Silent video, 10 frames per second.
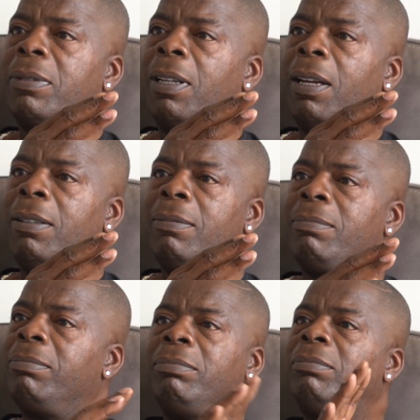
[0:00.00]
Yeah?
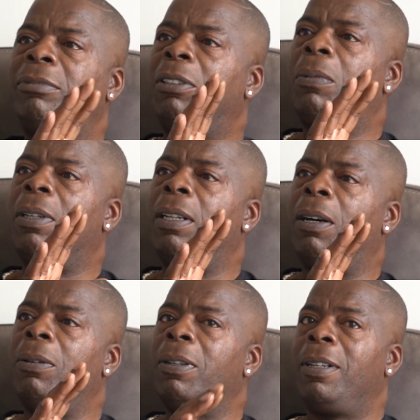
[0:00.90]
Didn't want to
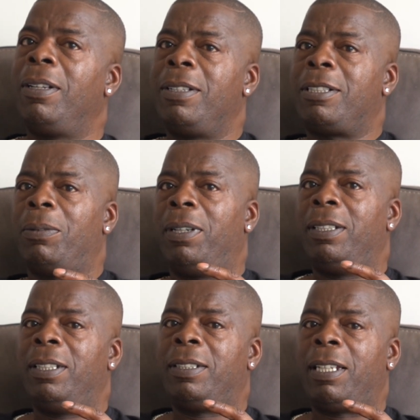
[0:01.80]
know. So
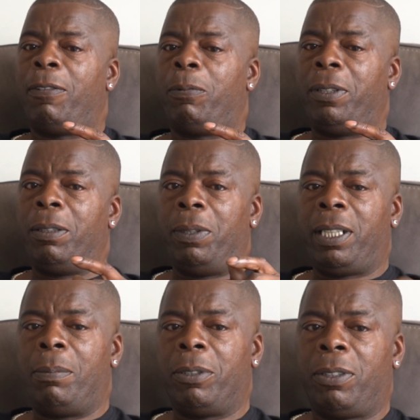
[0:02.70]
in the death, we
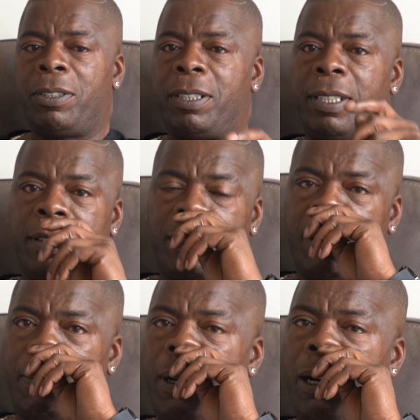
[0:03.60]
come across this
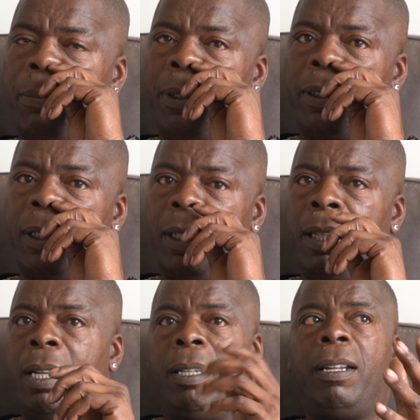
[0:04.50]
apartment.
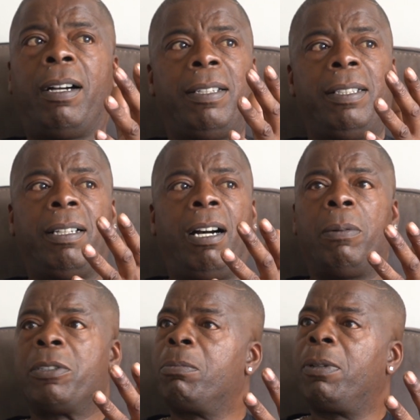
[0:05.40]
Luckily, the guy
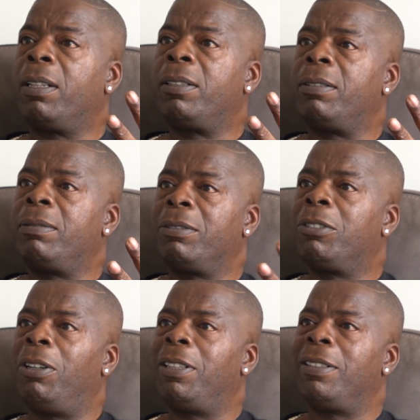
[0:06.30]
was from London,
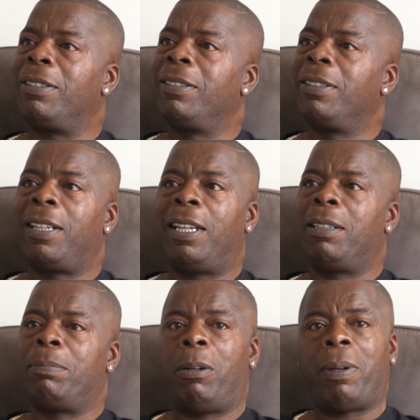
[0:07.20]
Croydon, gay,
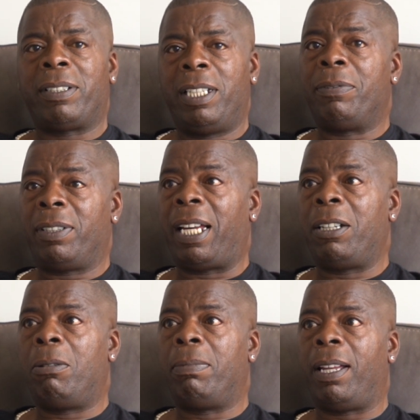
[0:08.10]
but we had to live in a gay
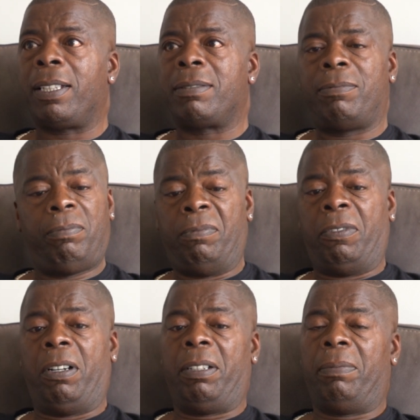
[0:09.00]
complex.
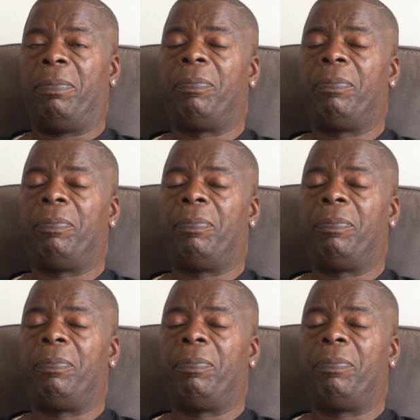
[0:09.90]
Fine.